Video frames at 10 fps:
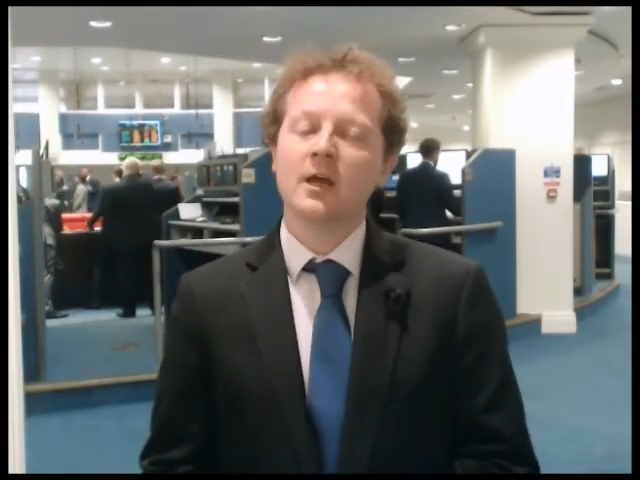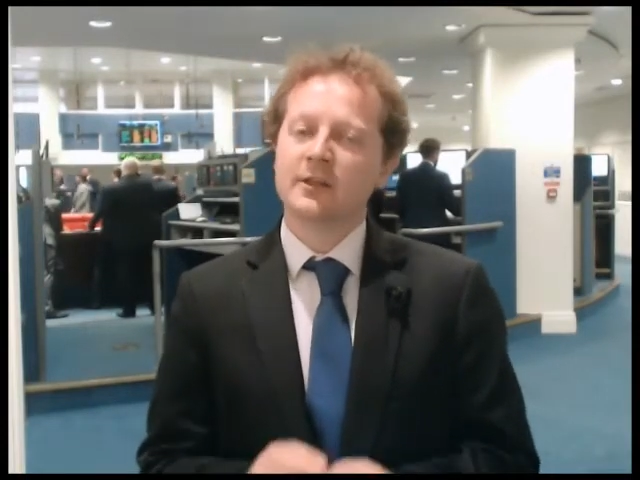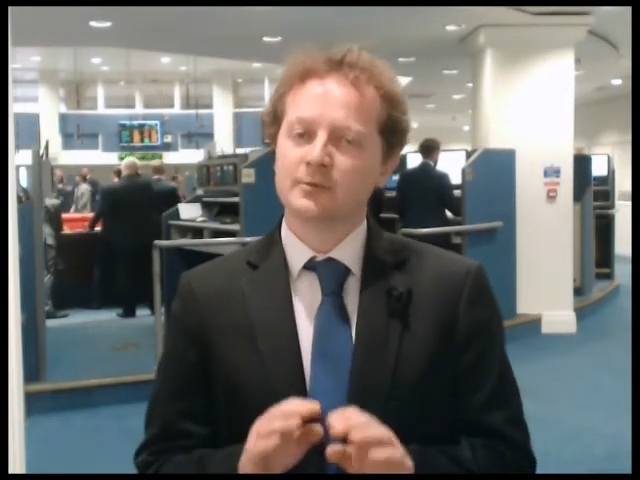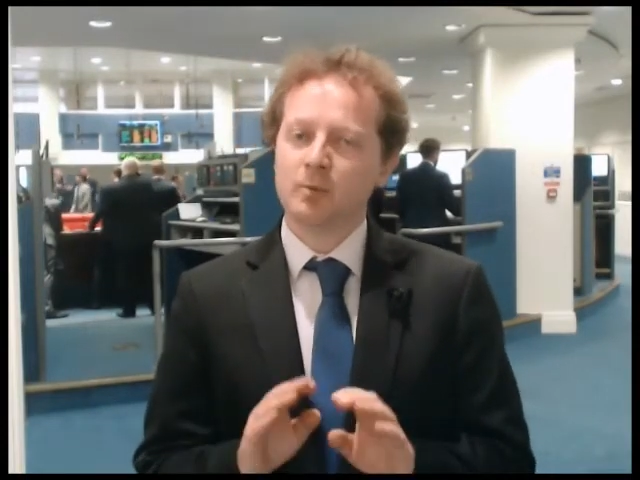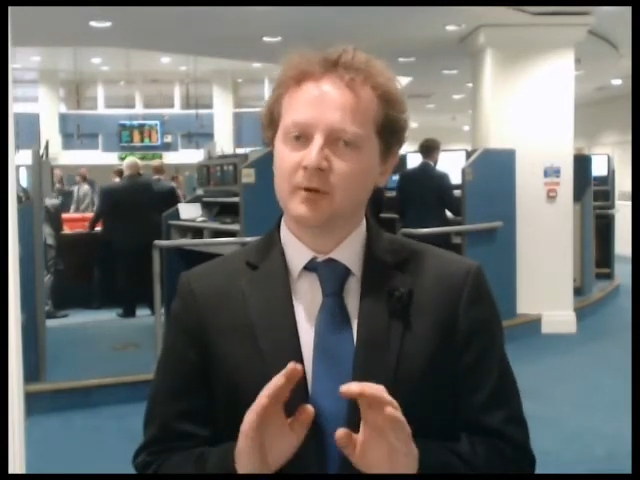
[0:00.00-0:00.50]

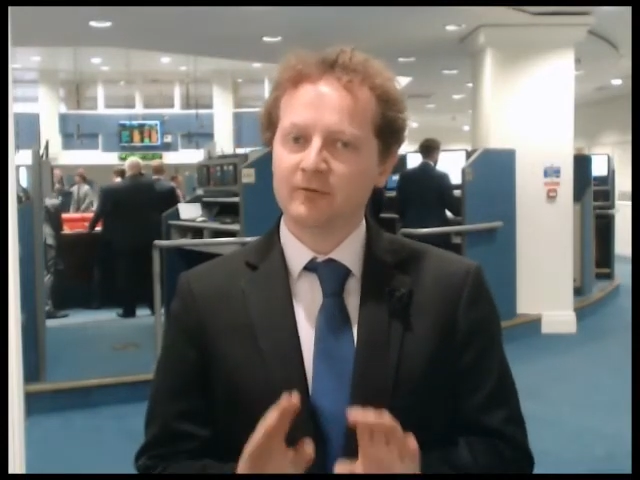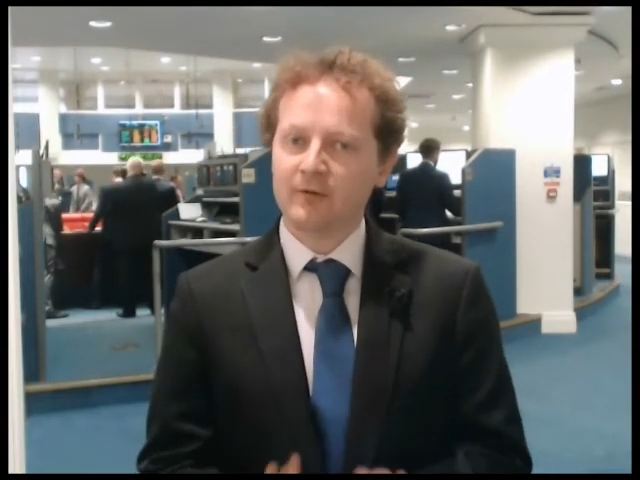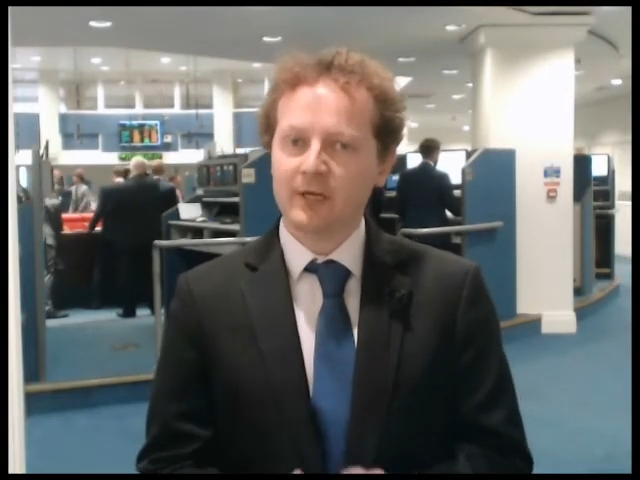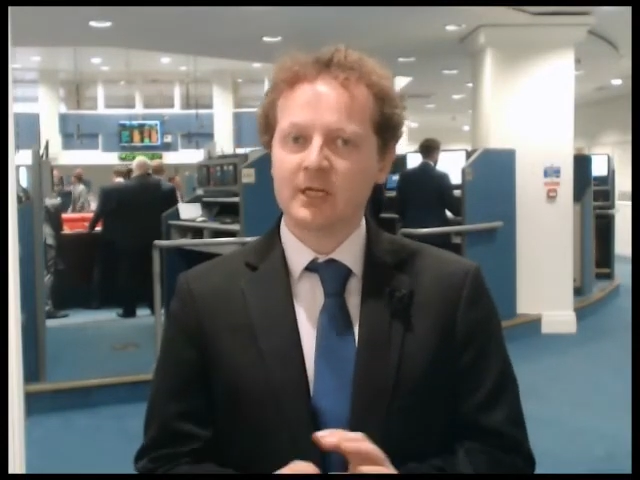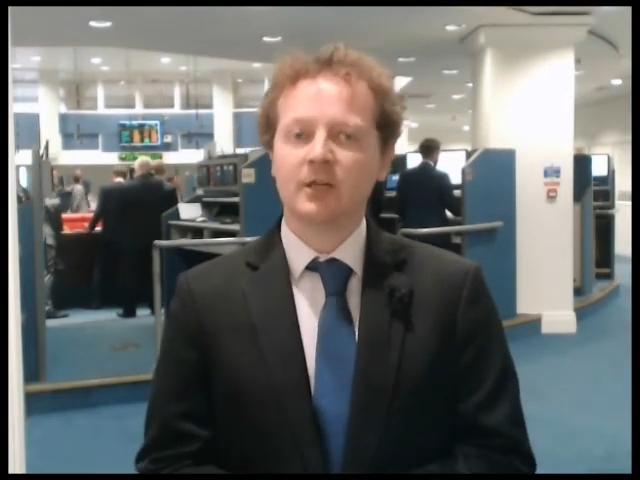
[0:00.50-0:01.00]
This will be
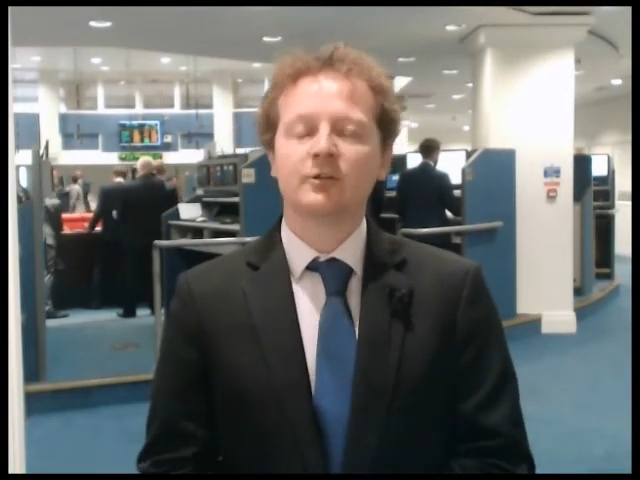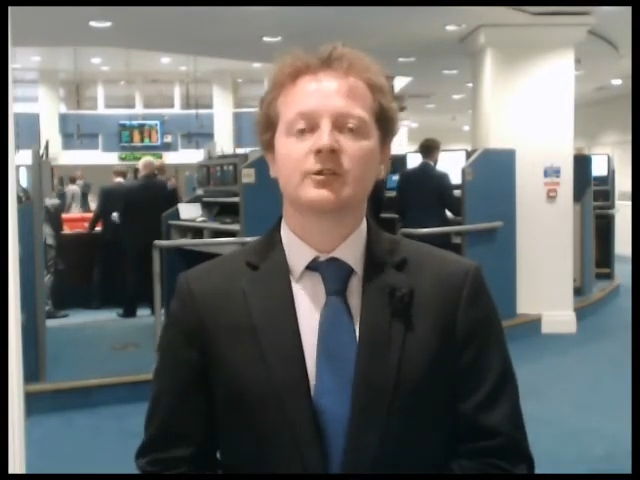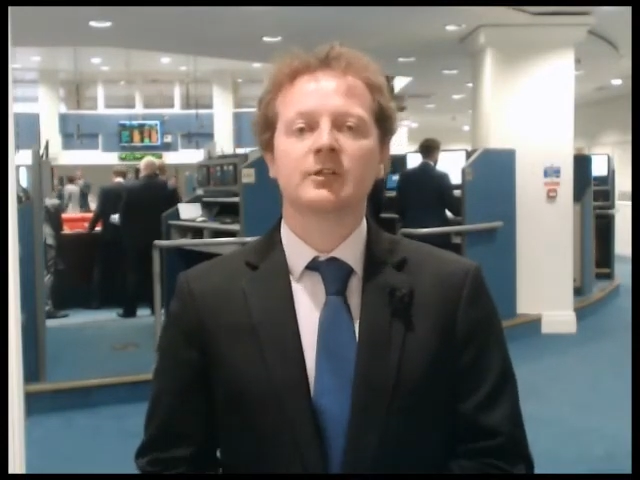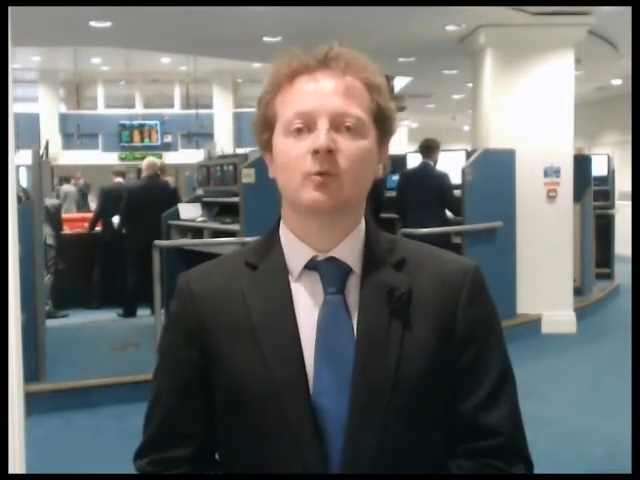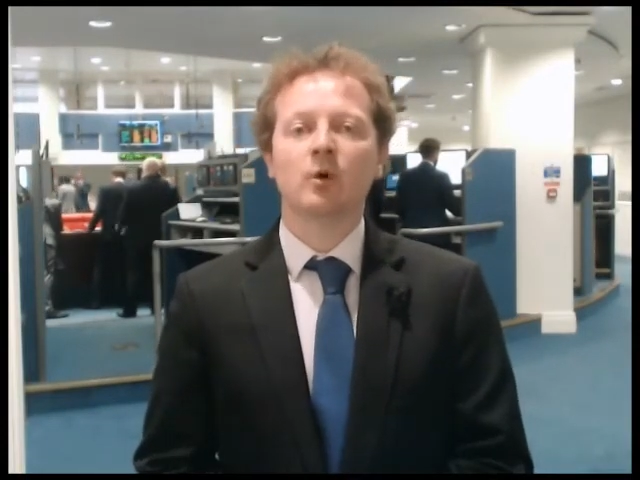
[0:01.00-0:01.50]
very
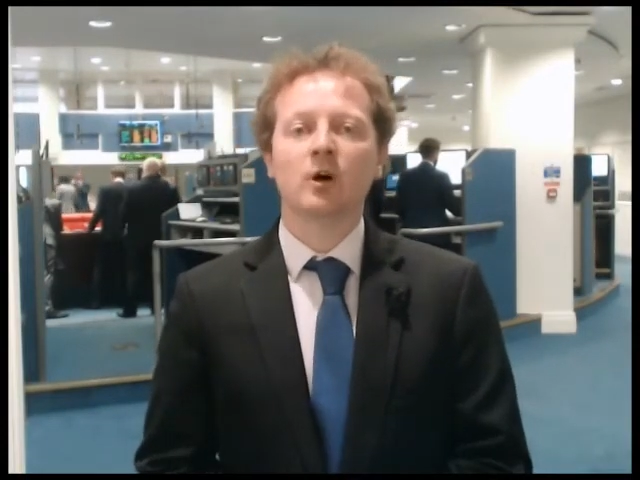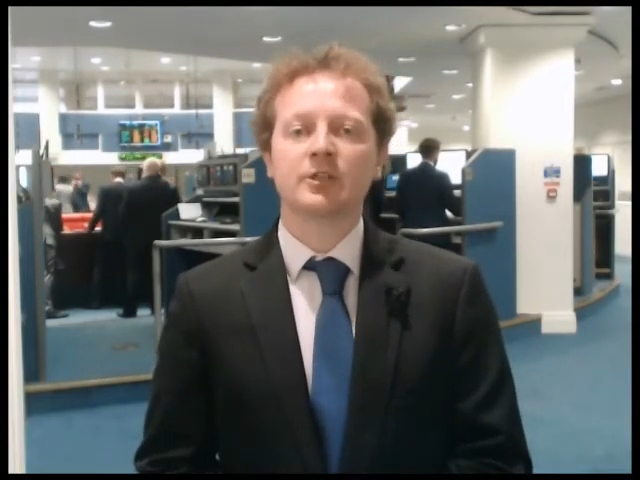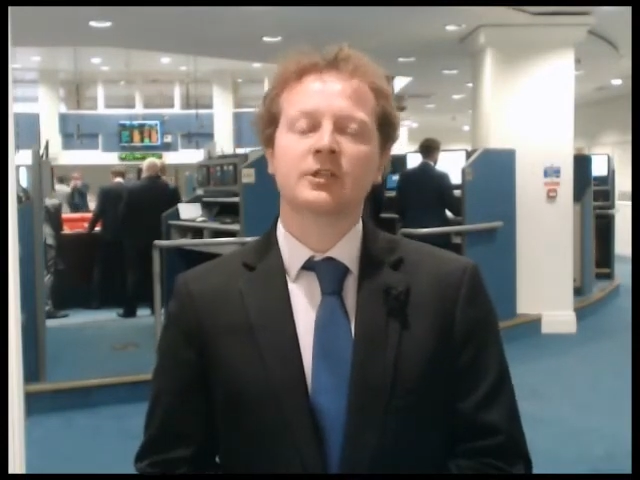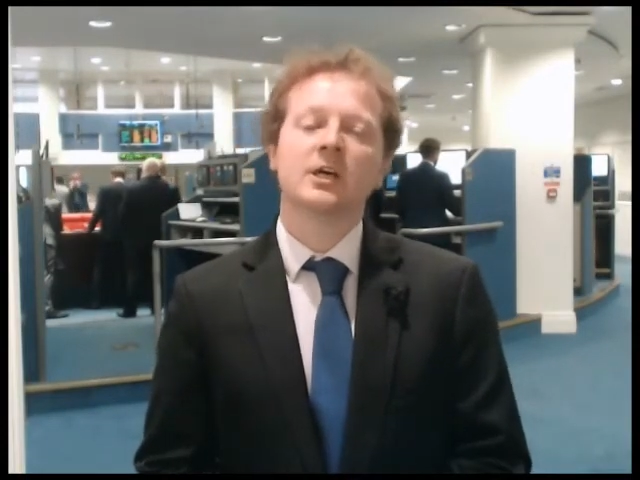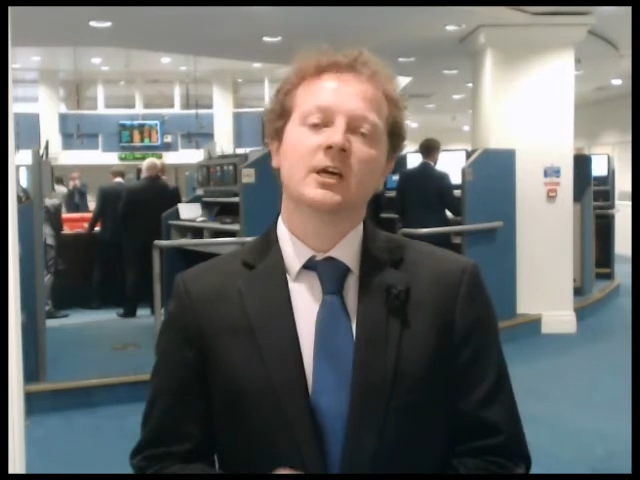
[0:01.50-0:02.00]
closely
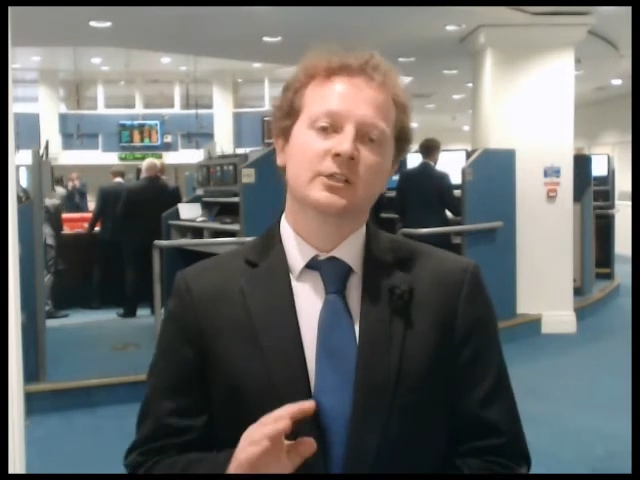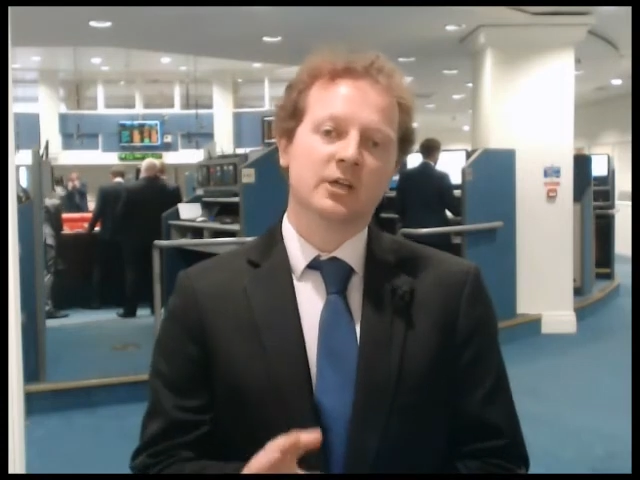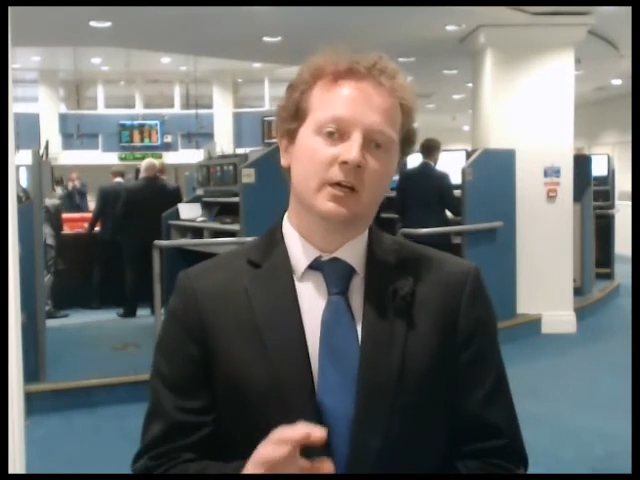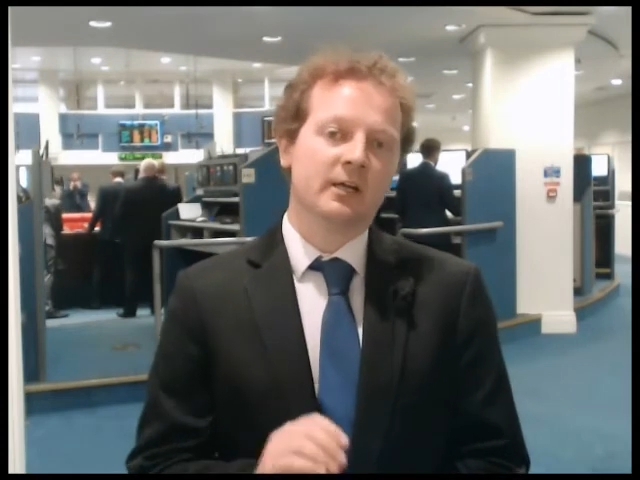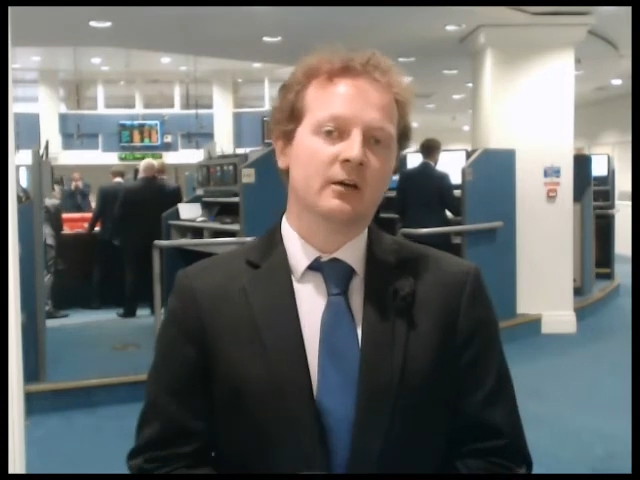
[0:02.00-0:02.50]
watched
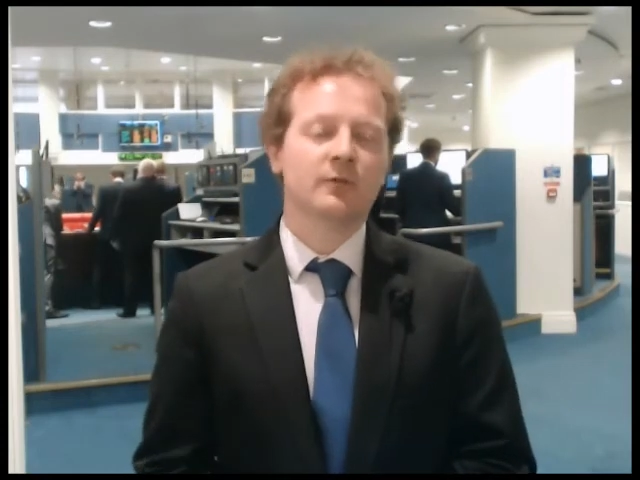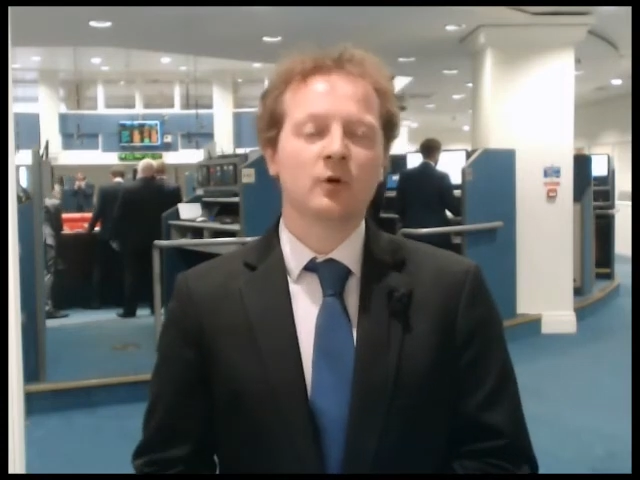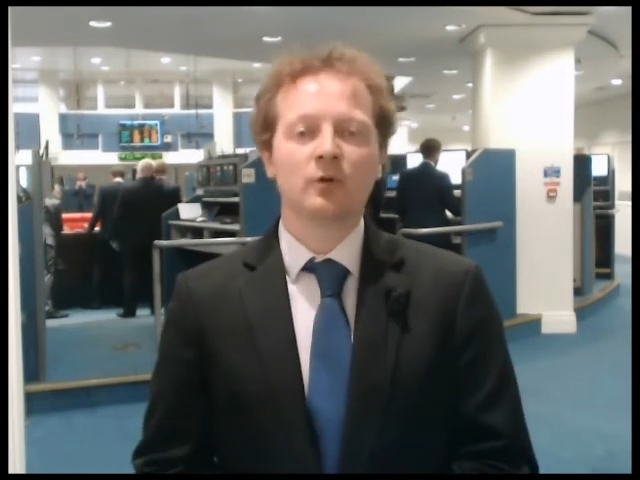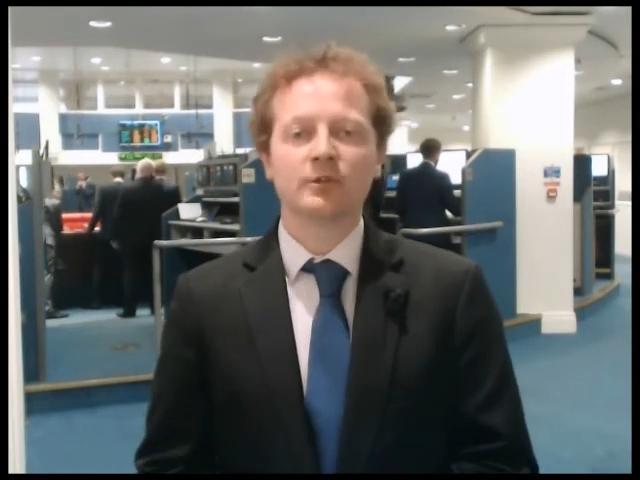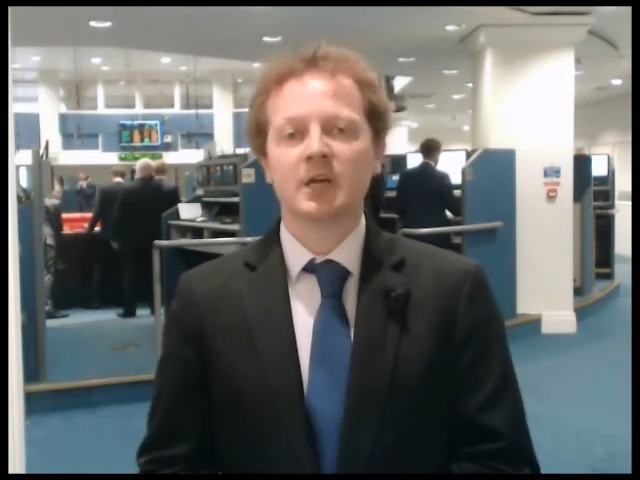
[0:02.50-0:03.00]
China, of
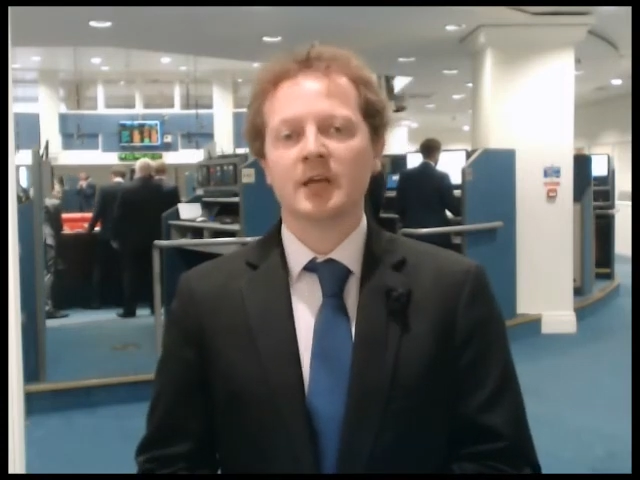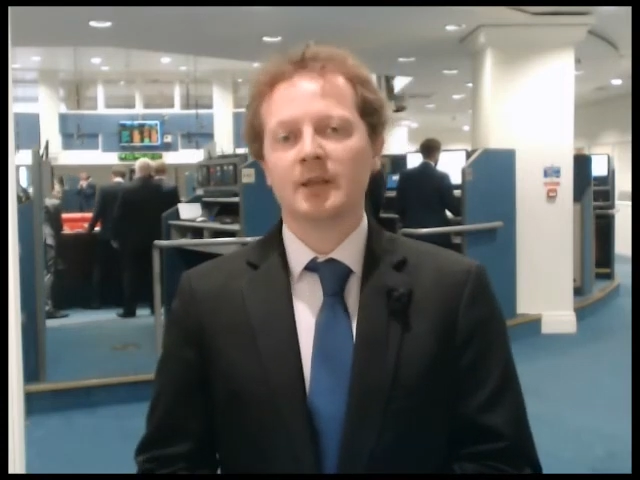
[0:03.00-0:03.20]
course,